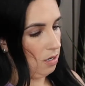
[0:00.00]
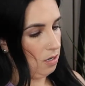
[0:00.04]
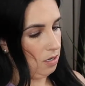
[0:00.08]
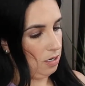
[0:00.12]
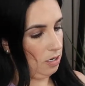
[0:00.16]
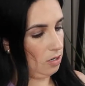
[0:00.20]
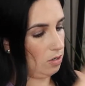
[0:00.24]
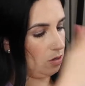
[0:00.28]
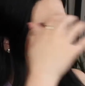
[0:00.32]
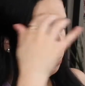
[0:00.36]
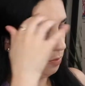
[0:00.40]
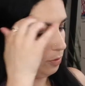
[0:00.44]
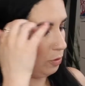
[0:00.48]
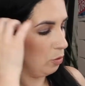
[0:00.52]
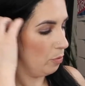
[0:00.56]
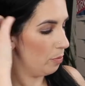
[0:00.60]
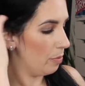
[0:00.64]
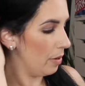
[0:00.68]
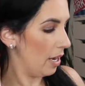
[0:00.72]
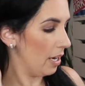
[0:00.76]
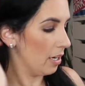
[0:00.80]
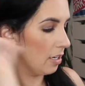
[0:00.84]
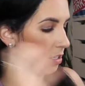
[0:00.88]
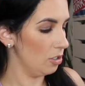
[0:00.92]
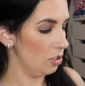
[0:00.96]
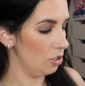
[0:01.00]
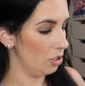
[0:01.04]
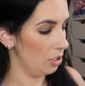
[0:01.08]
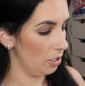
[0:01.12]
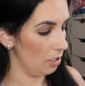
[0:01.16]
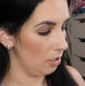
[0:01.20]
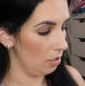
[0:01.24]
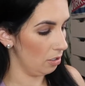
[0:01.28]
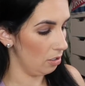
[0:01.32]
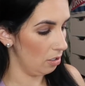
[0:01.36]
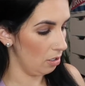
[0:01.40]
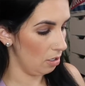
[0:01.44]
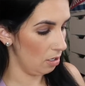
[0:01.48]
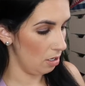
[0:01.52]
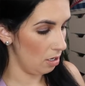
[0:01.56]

little blue packaging.